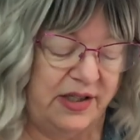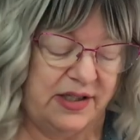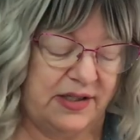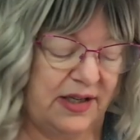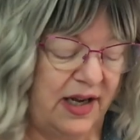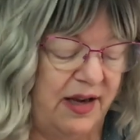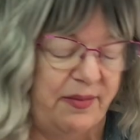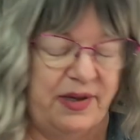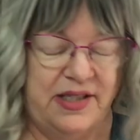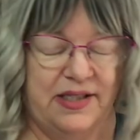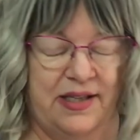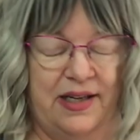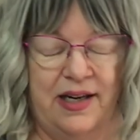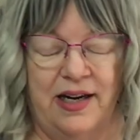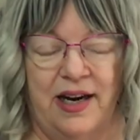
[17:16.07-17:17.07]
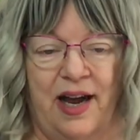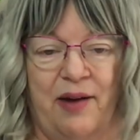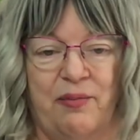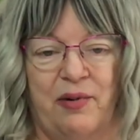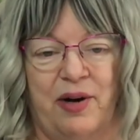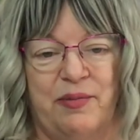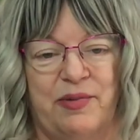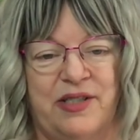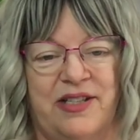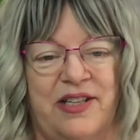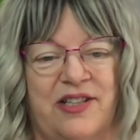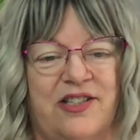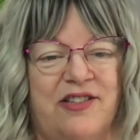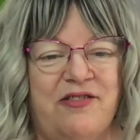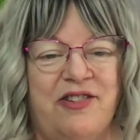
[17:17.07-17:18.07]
This time it's in an upright position.